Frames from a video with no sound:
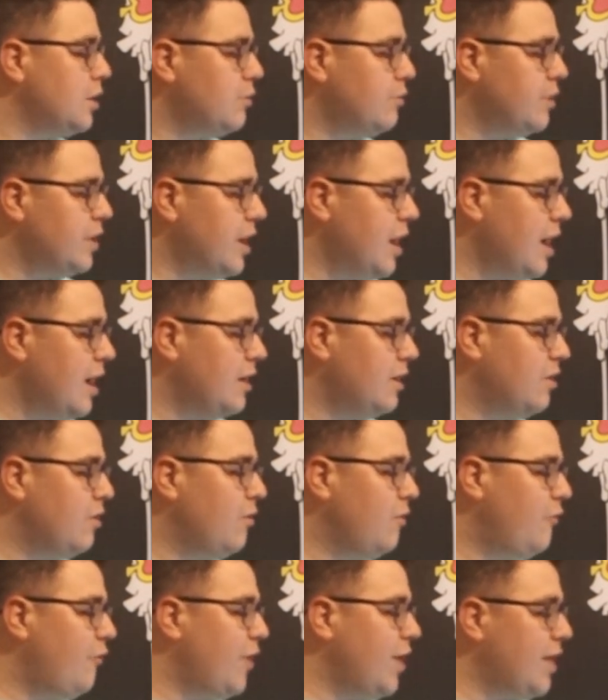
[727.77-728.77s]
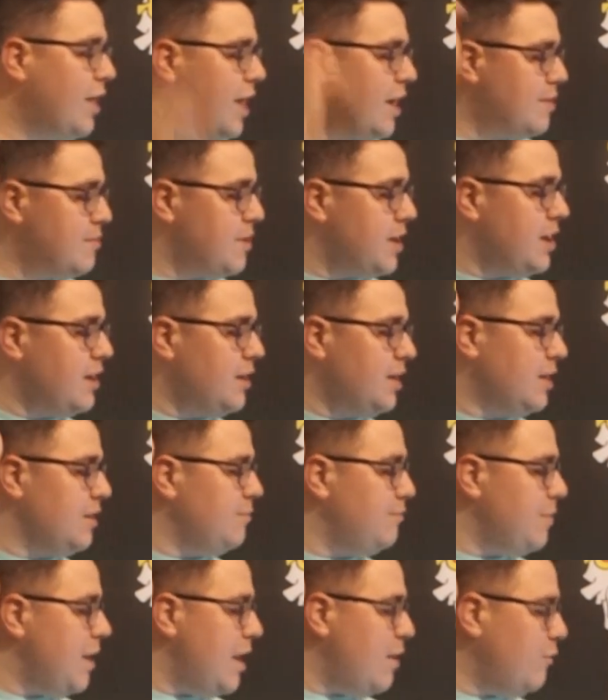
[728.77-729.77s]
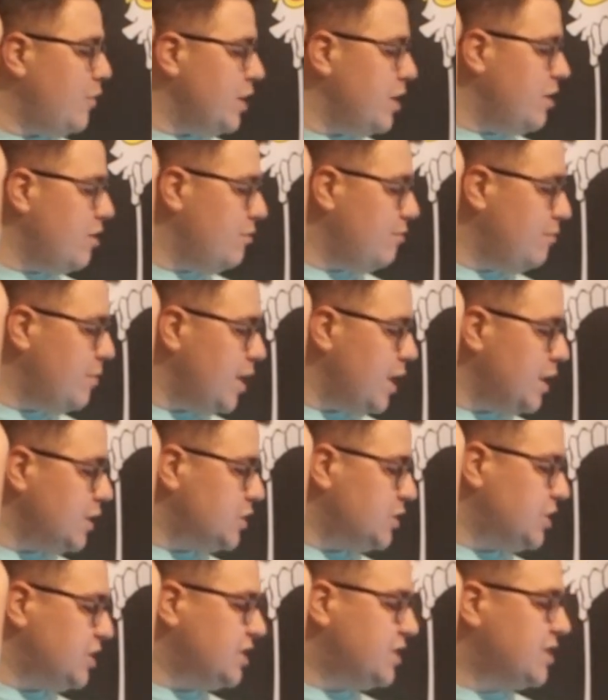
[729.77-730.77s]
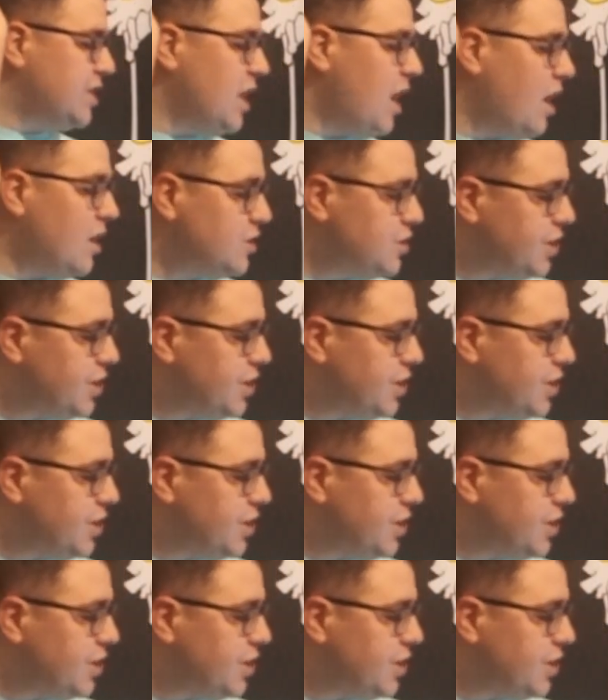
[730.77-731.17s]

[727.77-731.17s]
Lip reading: we got Luffy being like, man, what do you mean she's gone?